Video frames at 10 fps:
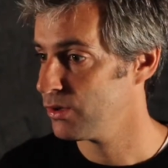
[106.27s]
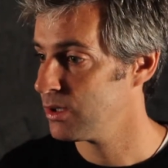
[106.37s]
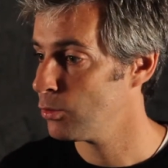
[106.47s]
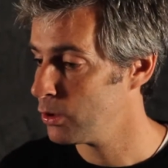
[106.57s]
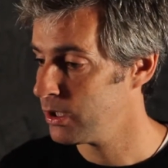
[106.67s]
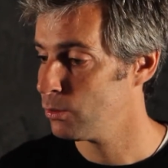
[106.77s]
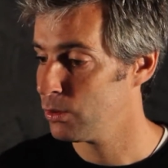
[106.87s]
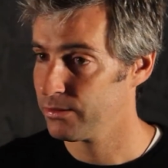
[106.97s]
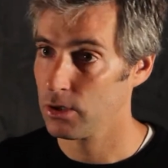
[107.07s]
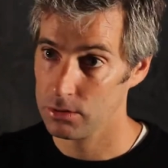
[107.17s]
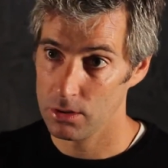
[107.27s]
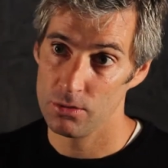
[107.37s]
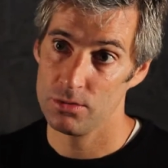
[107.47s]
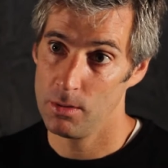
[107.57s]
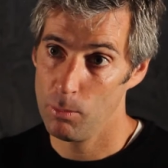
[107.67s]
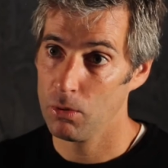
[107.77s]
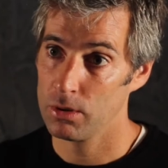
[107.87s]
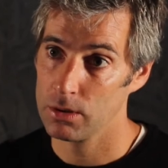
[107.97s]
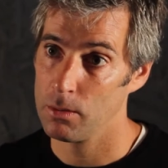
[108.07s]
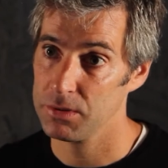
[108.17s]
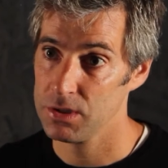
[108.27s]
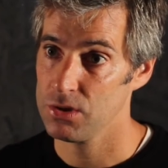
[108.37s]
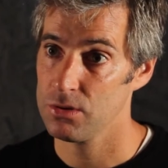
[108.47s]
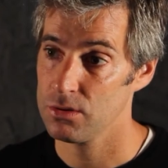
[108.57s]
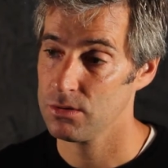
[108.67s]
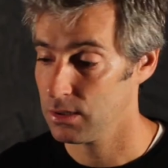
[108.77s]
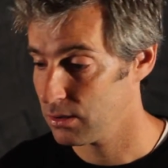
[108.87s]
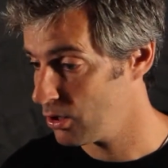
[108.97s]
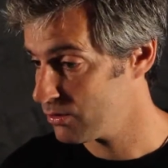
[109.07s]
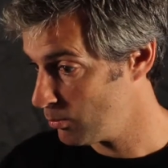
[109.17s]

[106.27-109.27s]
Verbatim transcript: that when we've got those important competitions and those